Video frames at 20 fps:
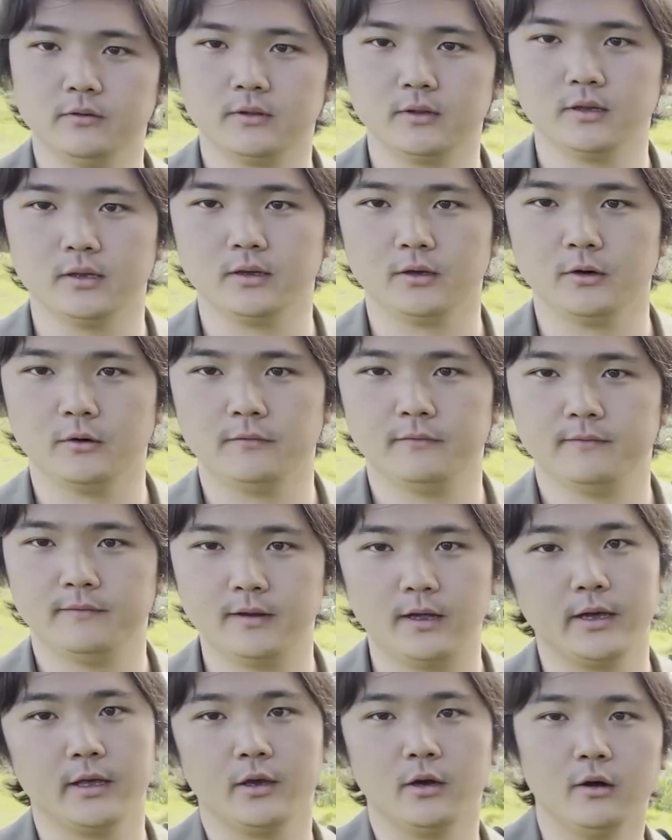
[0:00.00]
can go
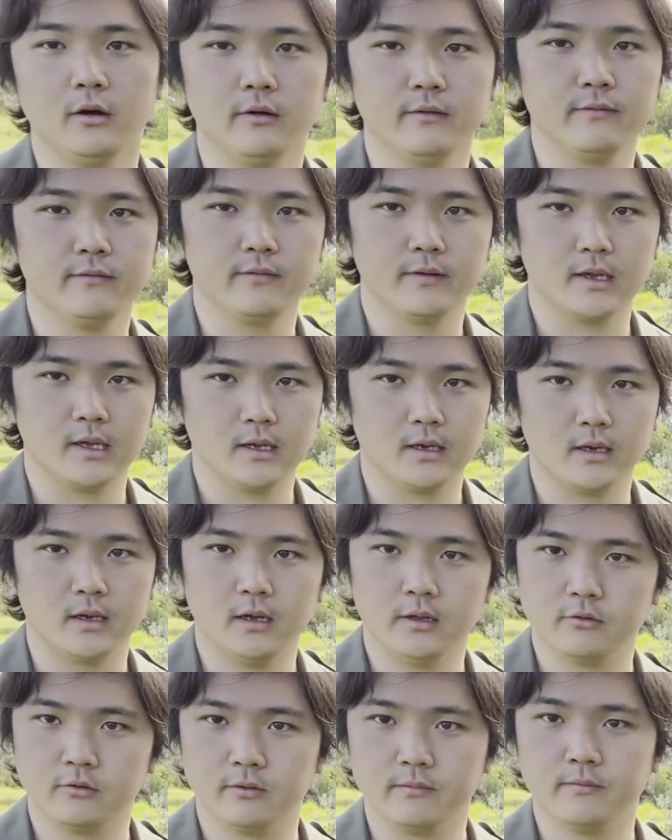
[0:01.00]
flying off at
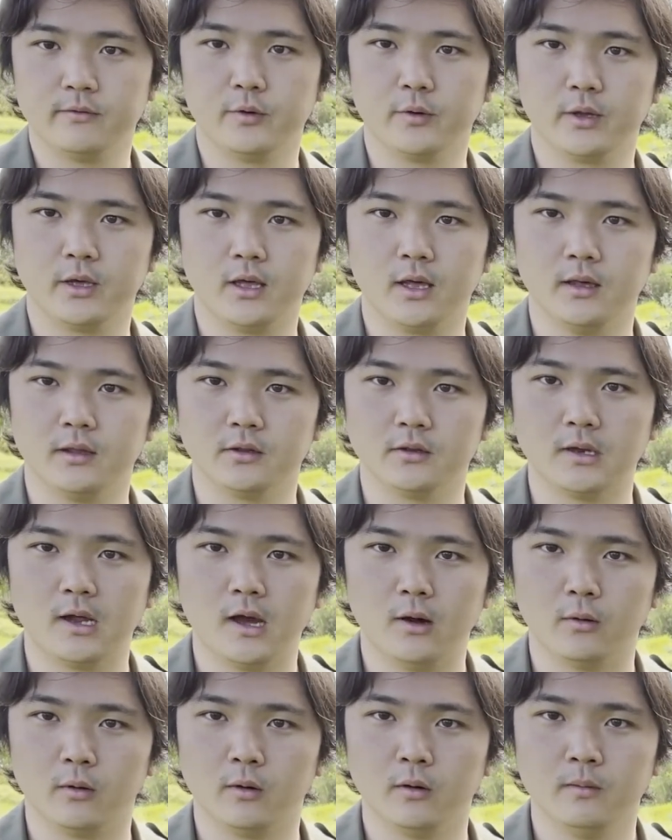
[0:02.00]
140 k's an
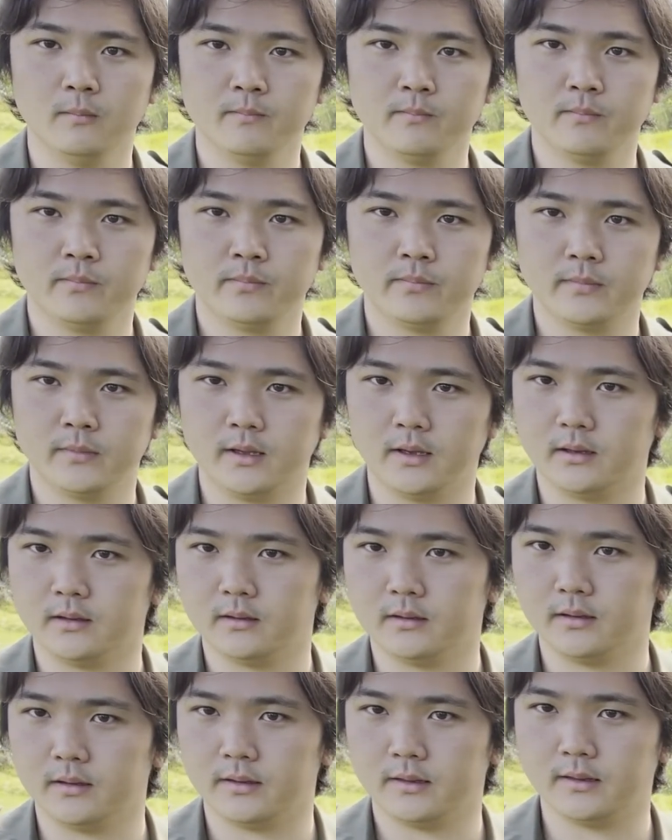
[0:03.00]
hour at
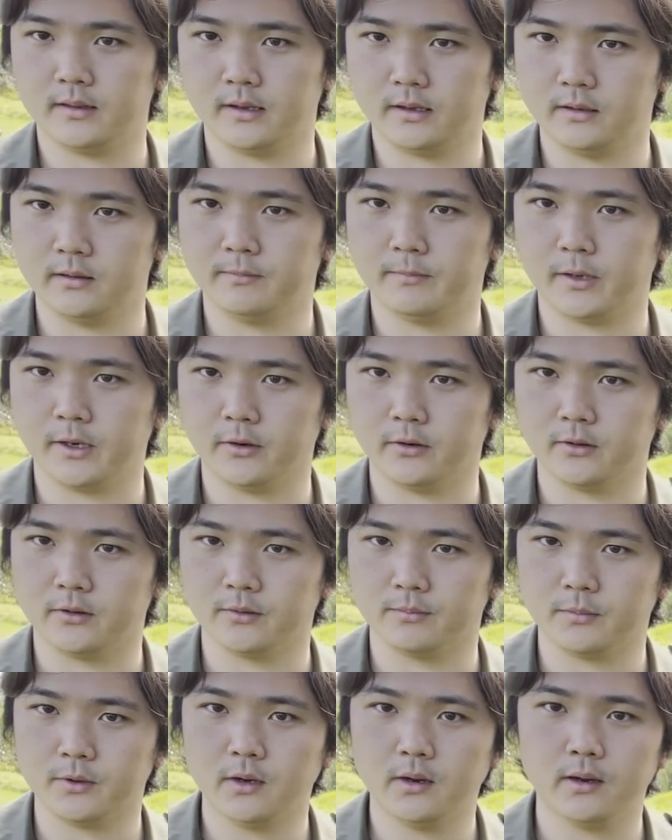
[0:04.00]
extended periods
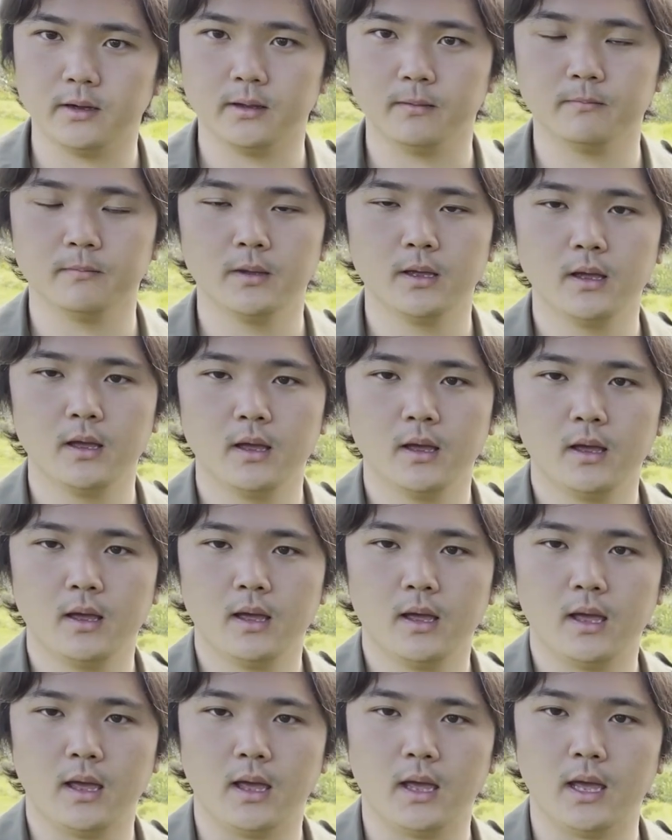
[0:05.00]
of time,
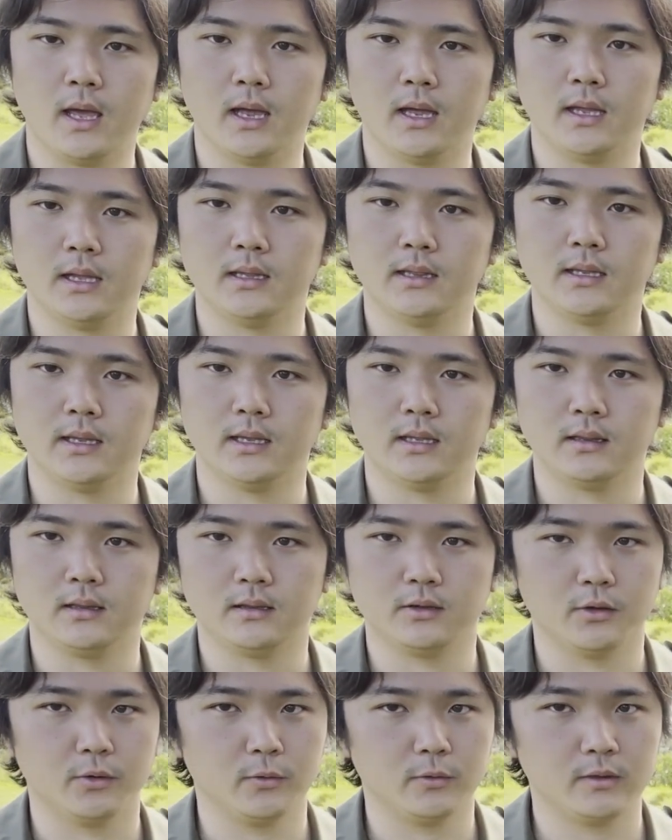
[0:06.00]
and that
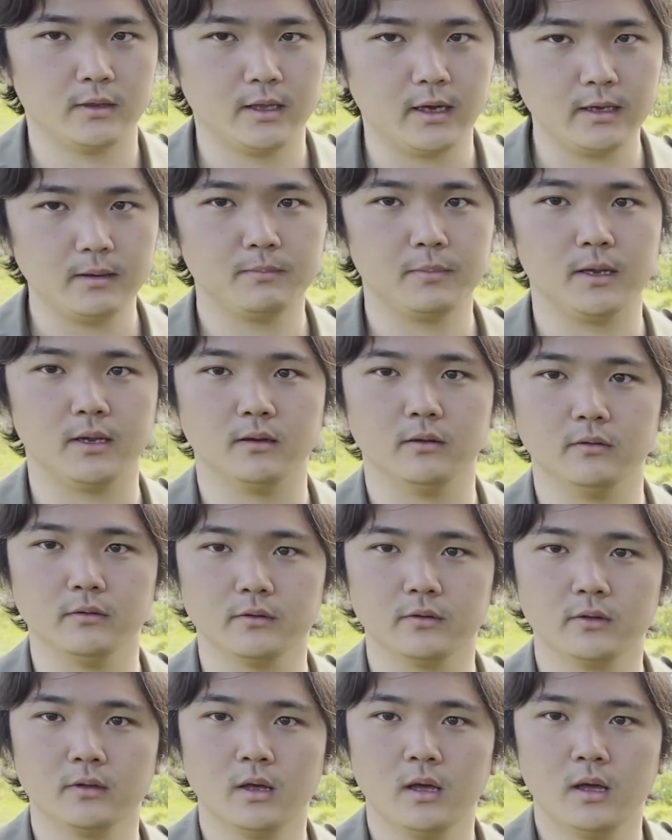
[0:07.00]
those side
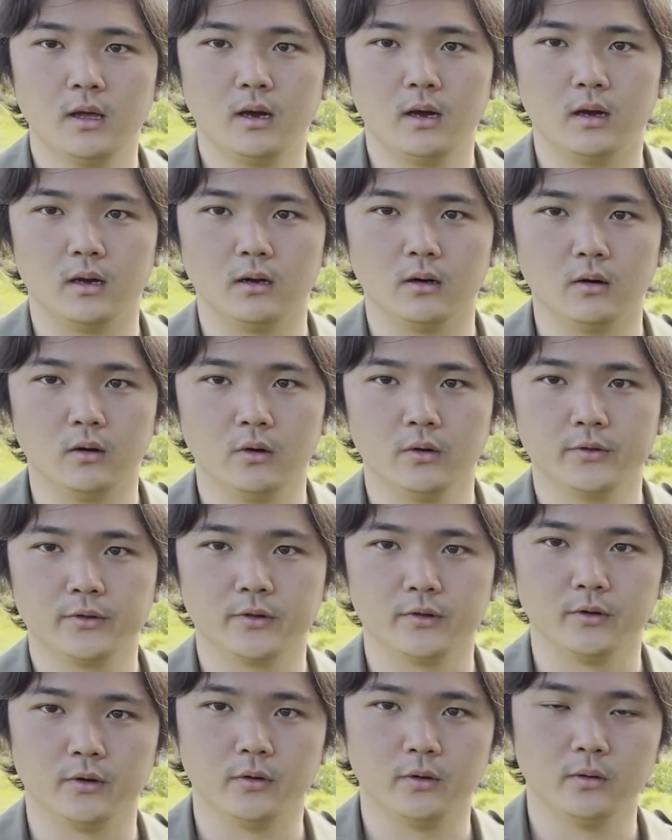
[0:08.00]
panels are
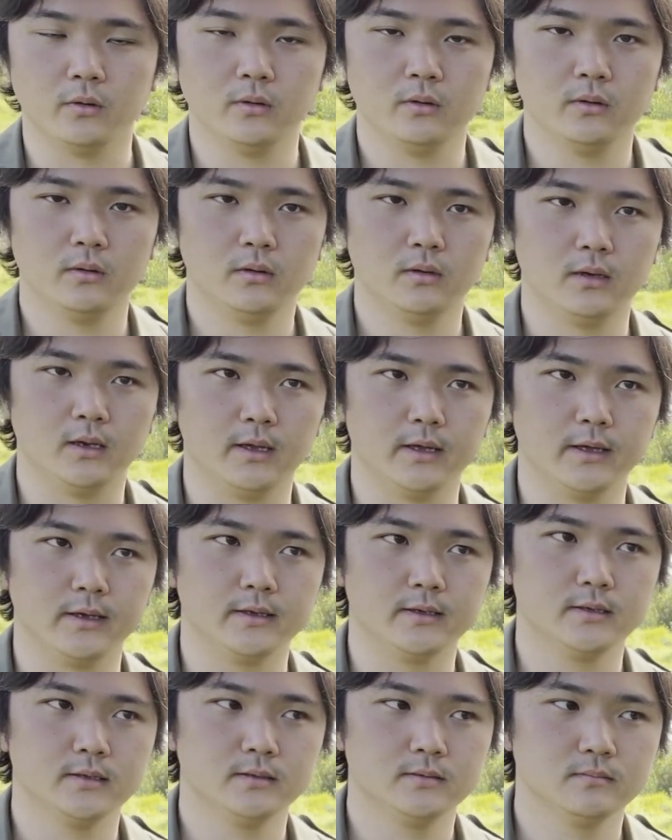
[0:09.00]
also like